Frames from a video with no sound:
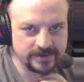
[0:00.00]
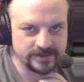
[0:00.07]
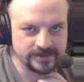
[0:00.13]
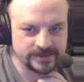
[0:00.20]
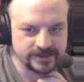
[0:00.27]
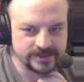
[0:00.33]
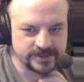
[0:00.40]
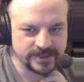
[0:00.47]

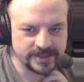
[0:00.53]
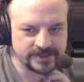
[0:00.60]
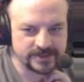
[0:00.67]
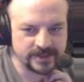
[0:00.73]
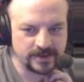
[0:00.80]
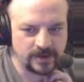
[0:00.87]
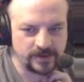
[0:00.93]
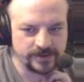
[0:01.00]
It's just
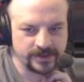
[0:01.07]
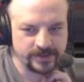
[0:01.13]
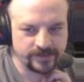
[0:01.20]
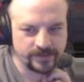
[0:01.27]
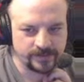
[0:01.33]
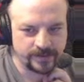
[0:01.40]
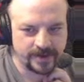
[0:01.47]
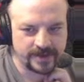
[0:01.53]
testing all the
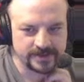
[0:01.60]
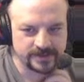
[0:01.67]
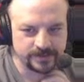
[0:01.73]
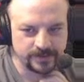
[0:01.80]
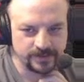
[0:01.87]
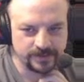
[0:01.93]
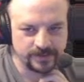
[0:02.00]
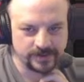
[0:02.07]
different
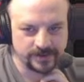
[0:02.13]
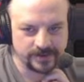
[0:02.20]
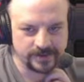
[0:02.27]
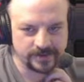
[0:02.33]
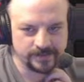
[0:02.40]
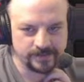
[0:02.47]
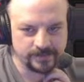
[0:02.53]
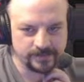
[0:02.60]

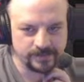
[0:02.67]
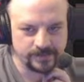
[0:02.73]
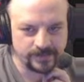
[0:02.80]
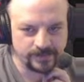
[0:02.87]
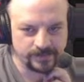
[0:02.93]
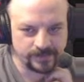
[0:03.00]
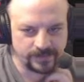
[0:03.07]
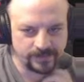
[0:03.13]
possible
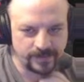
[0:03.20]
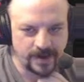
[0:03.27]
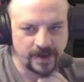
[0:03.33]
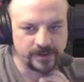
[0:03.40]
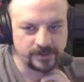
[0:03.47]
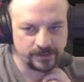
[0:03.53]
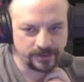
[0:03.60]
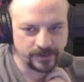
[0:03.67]

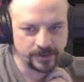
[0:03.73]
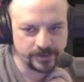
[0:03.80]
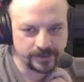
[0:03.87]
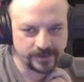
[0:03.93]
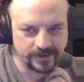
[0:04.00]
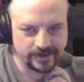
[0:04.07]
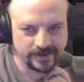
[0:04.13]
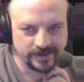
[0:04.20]
model
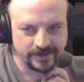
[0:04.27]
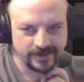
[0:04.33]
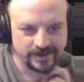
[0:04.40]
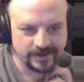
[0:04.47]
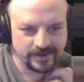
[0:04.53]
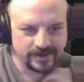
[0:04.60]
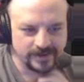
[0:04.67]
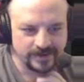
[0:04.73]
loader
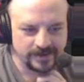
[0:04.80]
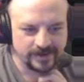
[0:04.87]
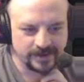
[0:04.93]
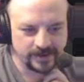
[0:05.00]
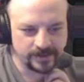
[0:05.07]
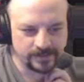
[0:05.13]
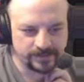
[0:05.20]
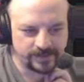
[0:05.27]

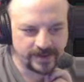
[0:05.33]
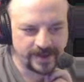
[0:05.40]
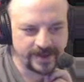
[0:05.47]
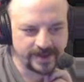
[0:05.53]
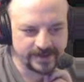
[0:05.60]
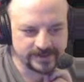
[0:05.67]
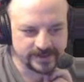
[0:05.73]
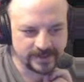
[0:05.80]

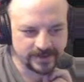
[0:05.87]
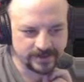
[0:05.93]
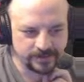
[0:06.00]
flags that